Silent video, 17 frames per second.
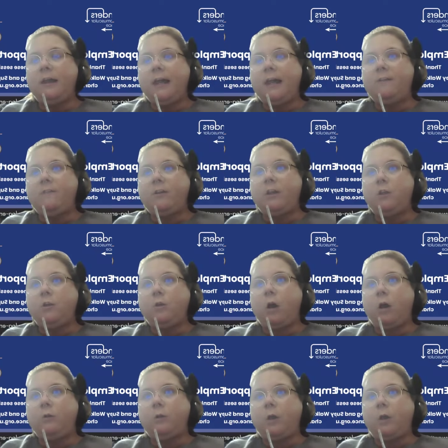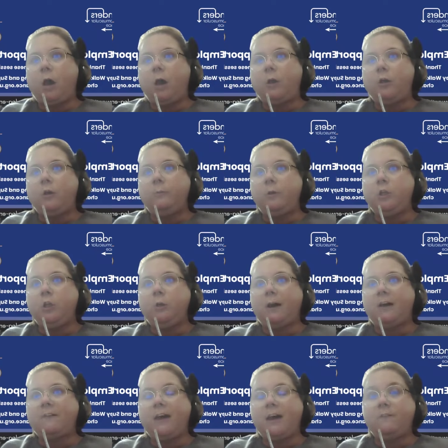even in your own home, you
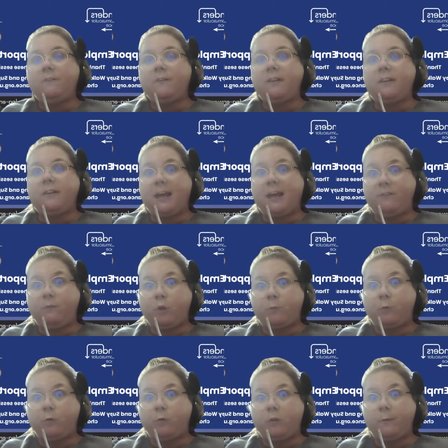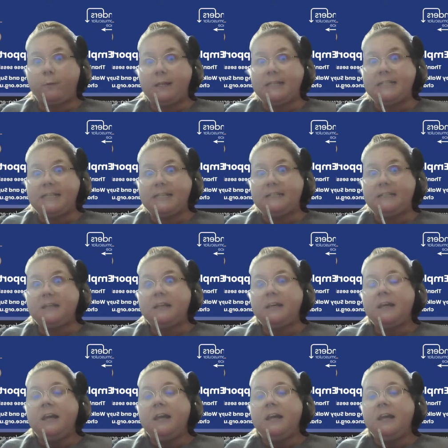have health and safety responsibilities.